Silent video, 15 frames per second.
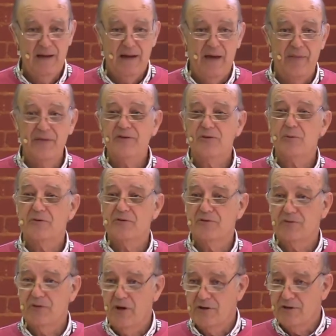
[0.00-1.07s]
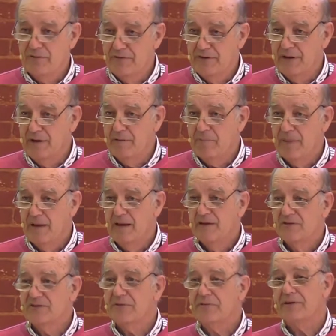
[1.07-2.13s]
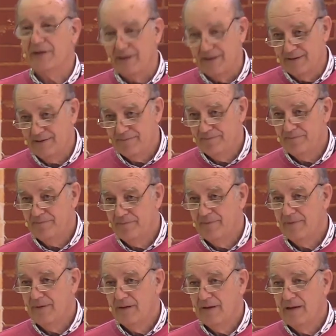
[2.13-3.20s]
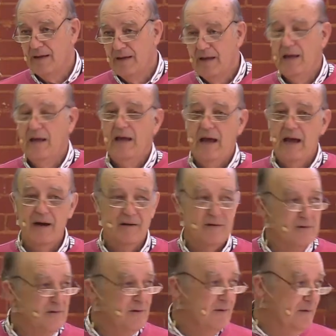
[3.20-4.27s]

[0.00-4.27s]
And this was the start of the civil year, and